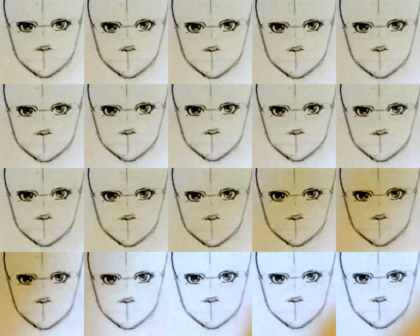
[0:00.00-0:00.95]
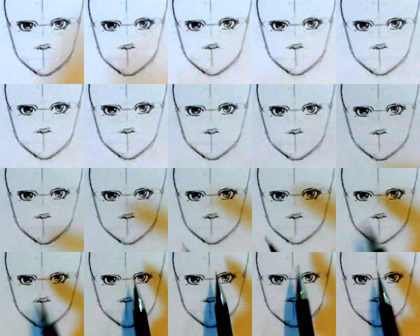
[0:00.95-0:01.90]
sometimes.
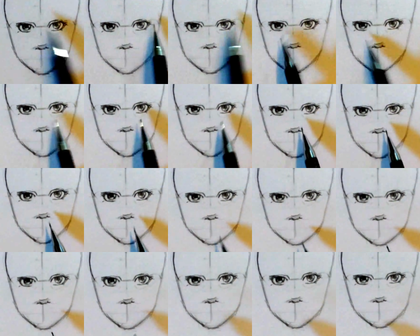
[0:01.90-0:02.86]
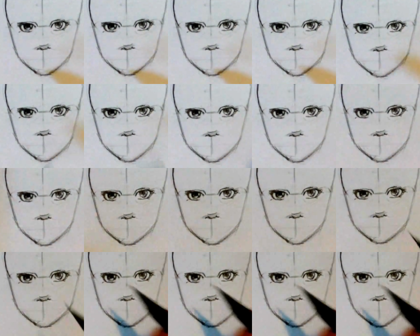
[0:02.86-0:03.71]
We'll leave it there like that for now.